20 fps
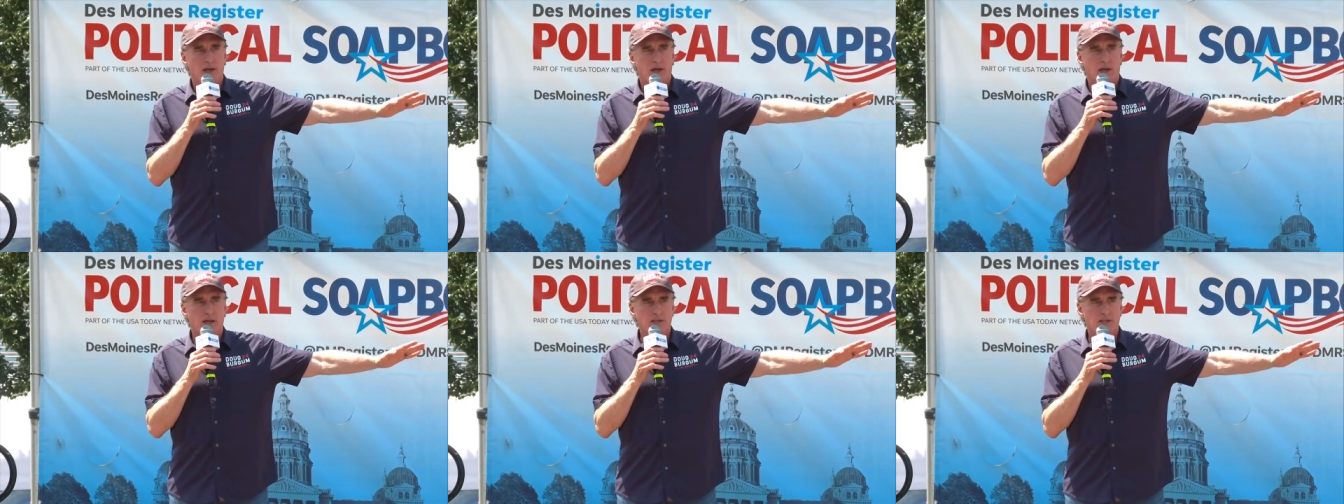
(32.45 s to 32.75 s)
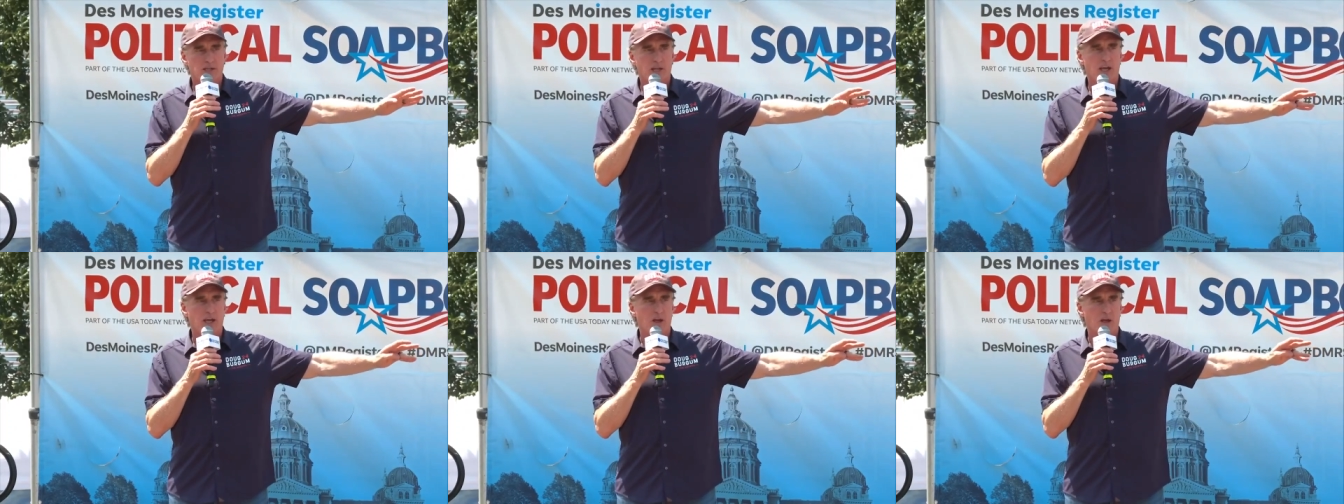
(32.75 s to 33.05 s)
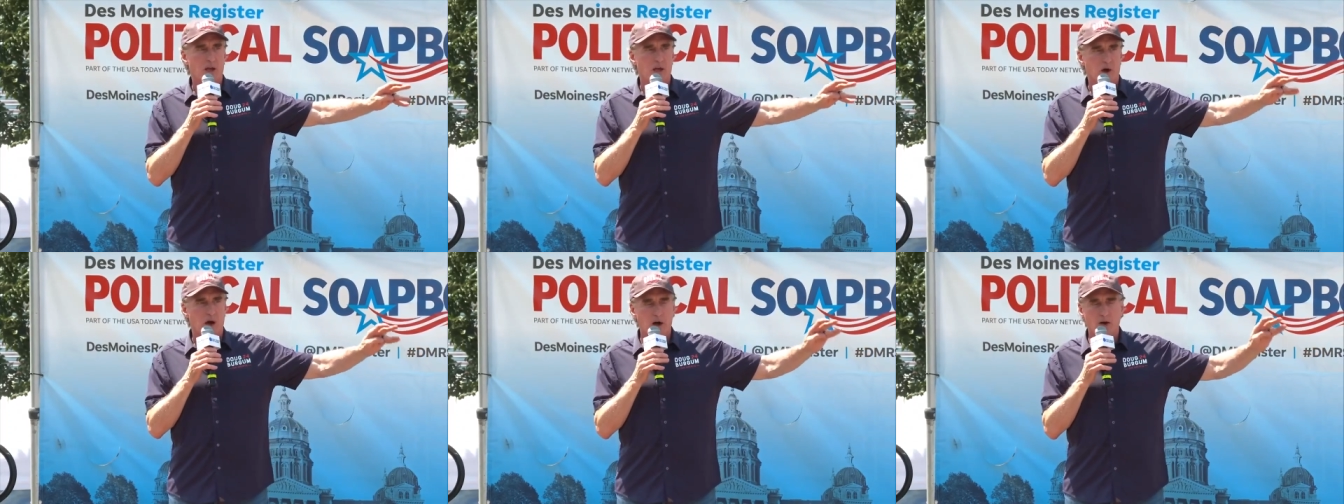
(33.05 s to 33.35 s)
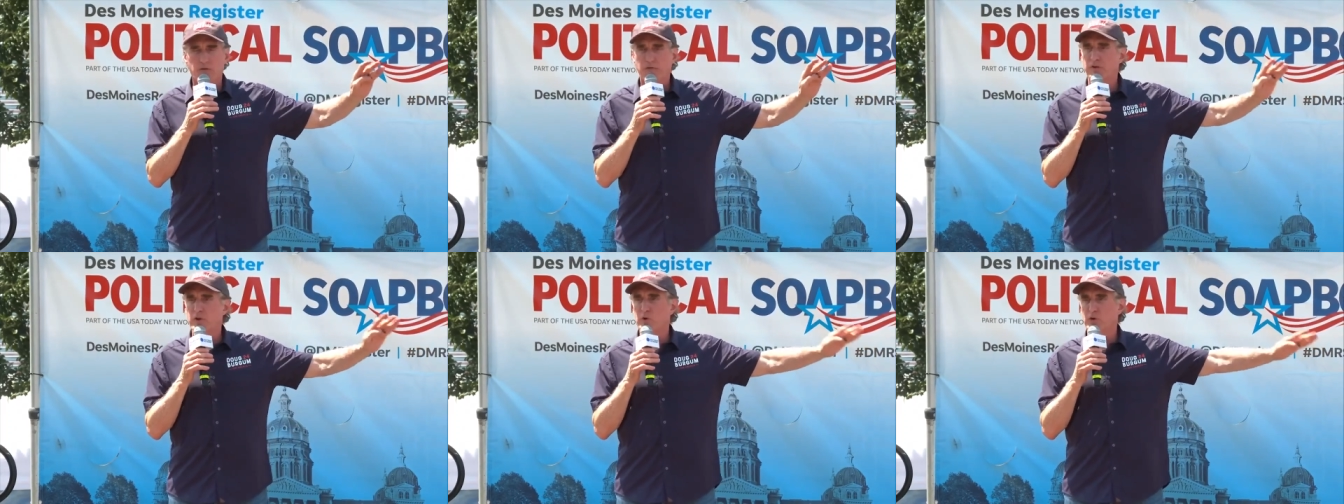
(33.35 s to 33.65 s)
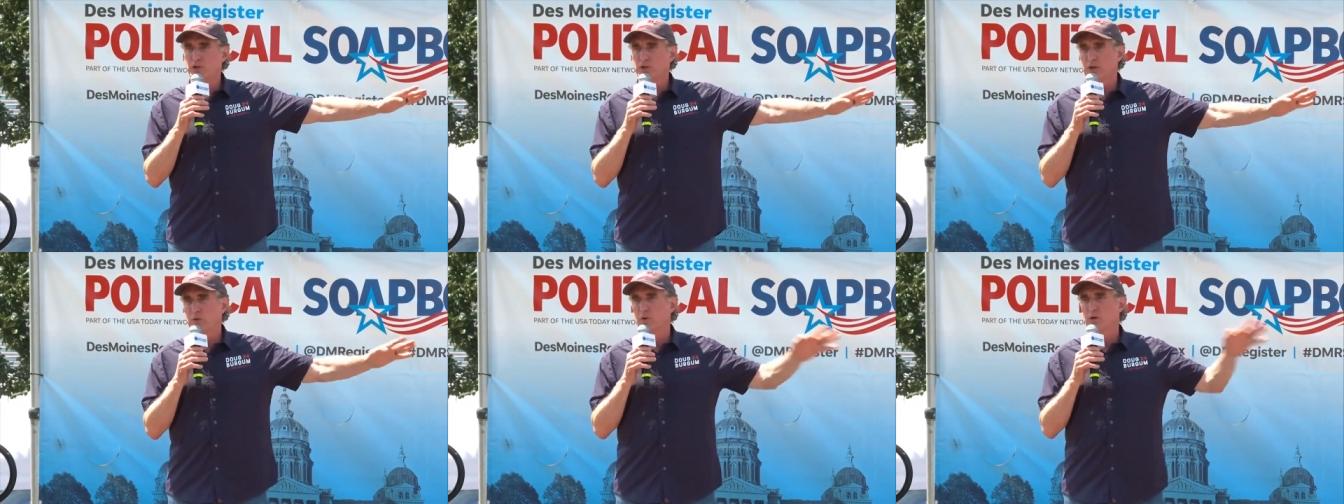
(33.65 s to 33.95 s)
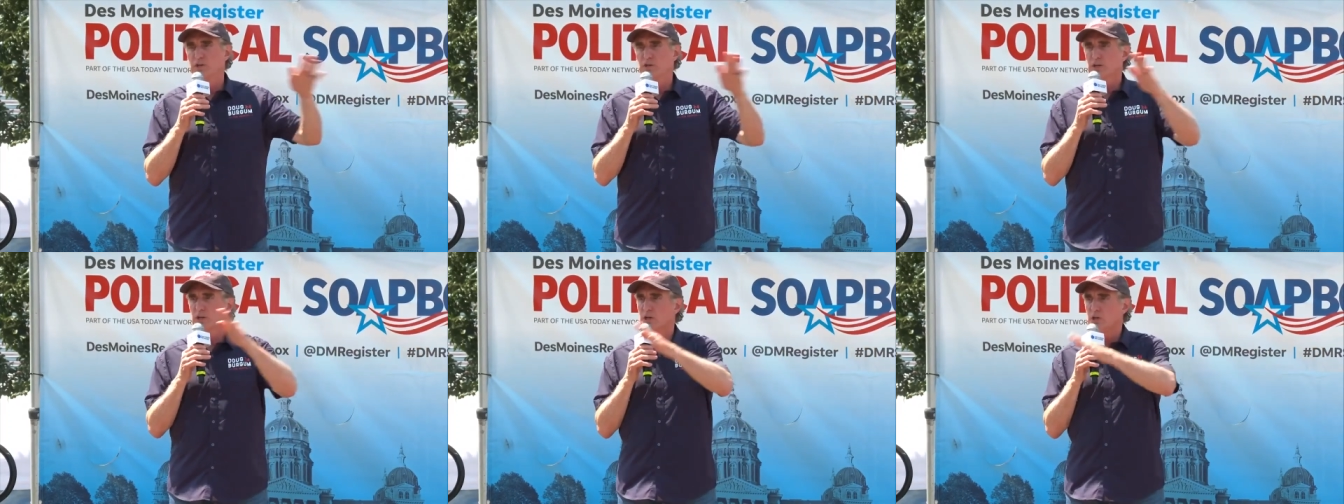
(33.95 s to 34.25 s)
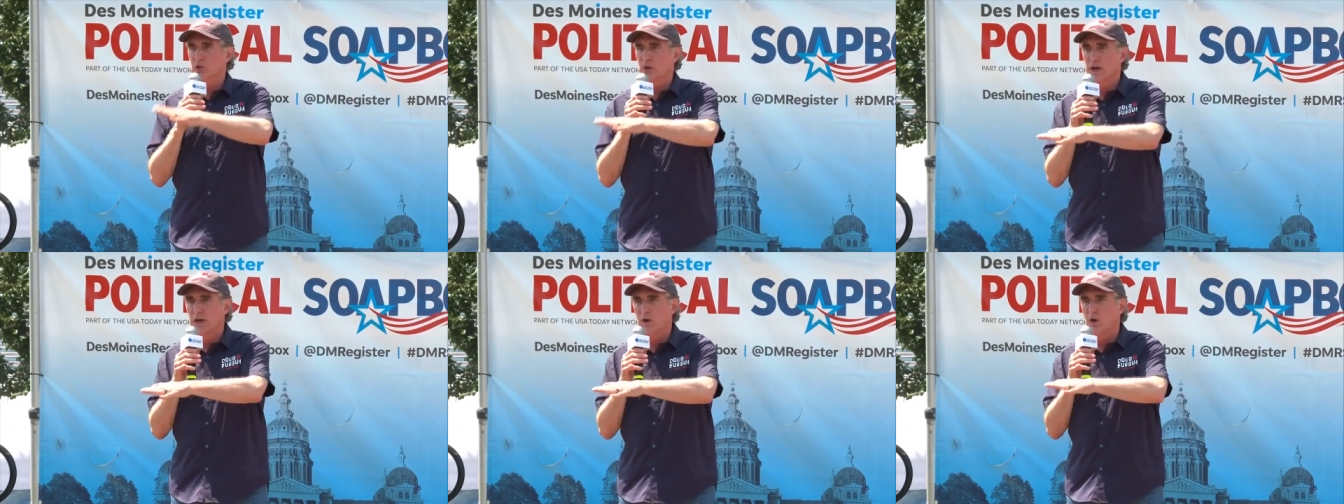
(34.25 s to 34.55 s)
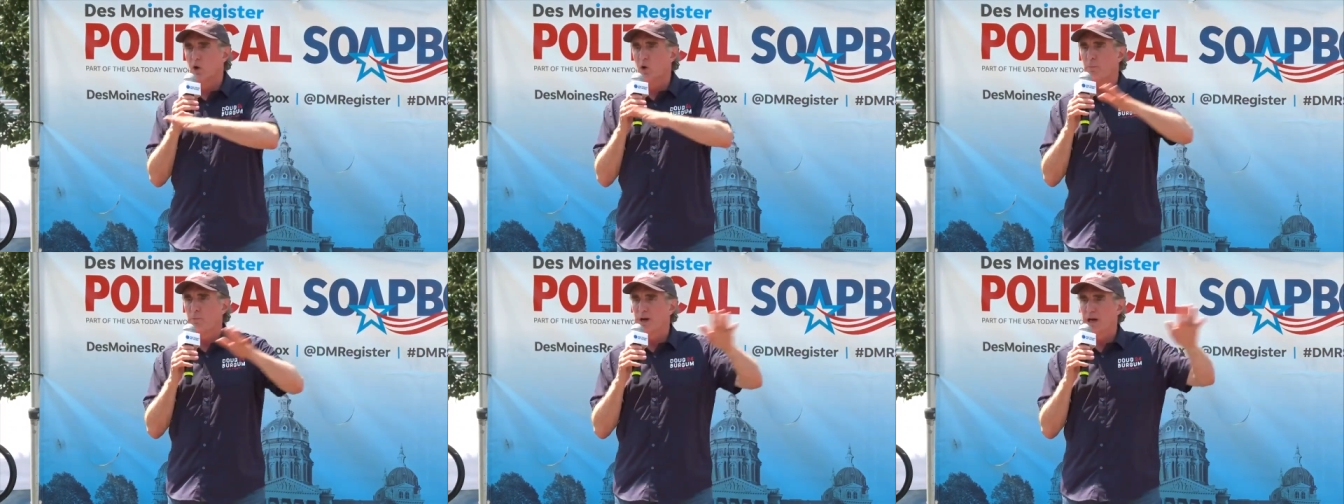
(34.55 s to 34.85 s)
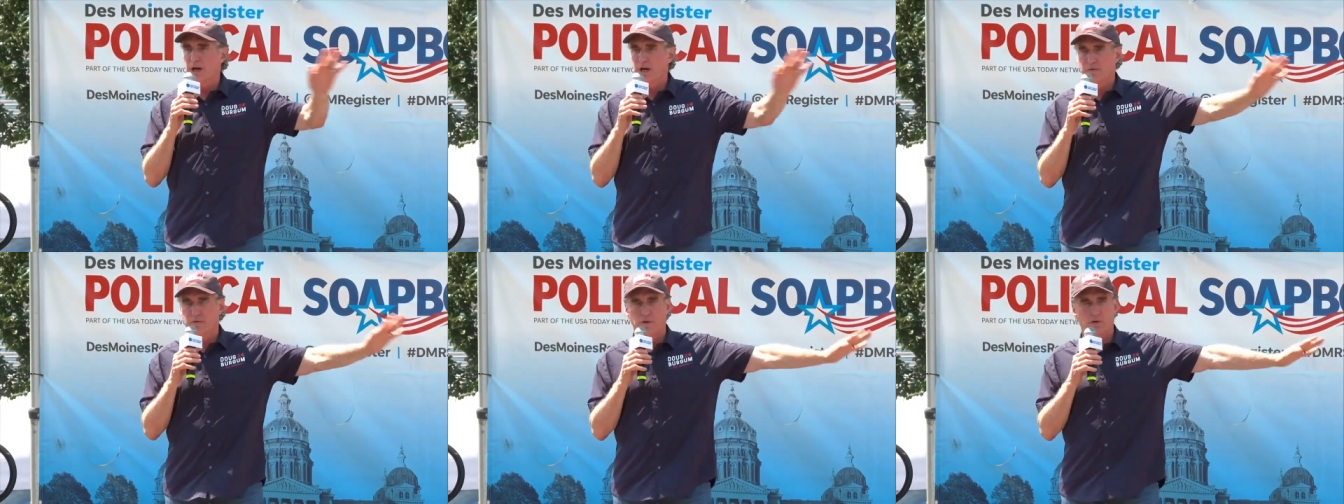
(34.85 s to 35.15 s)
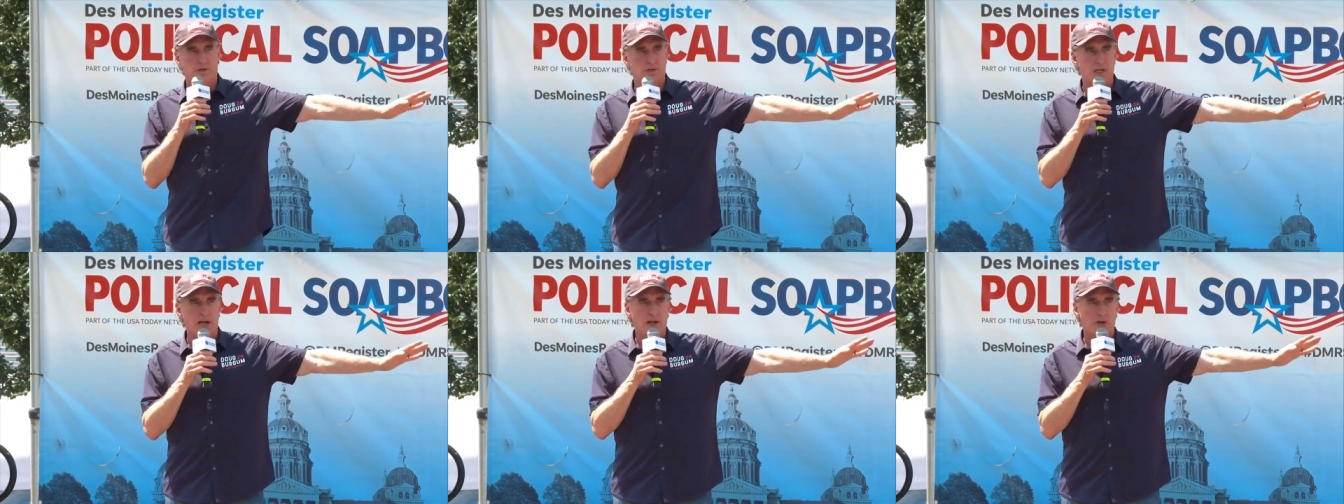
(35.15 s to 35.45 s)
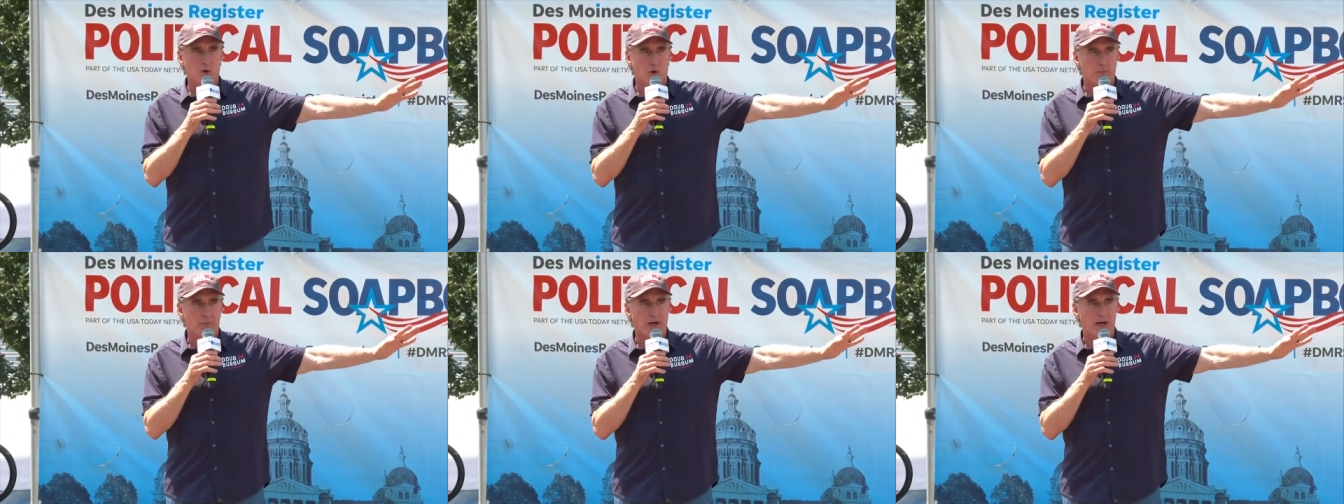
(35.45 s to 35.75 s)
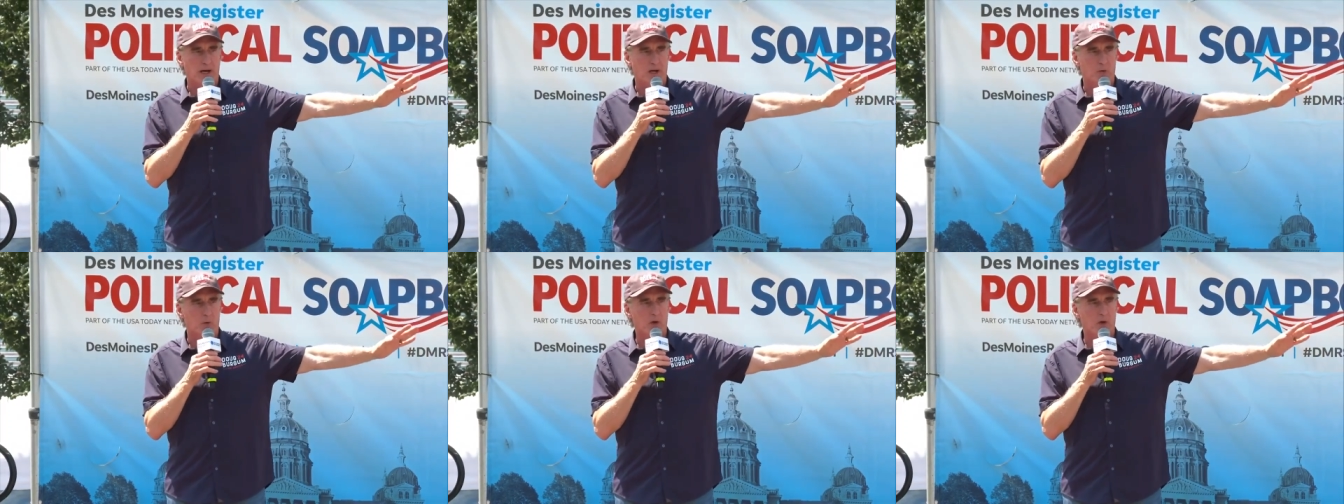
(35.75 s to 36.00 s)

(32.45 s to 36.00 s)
and say our future, we're just going to trade OPEC for Sinopec,